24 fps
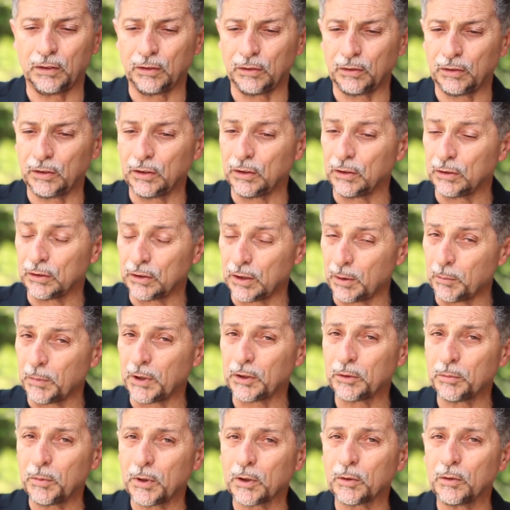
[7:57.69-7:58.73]
There is
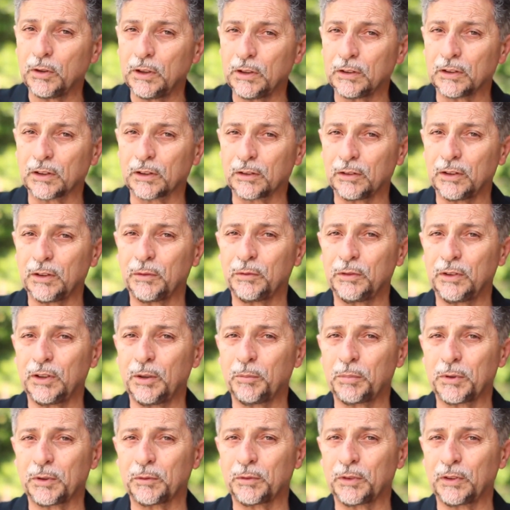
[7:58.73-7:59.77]
something else that I must tell
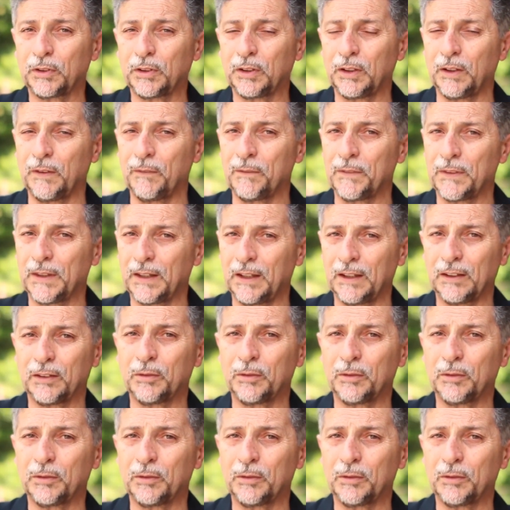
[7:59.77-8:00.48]
you. This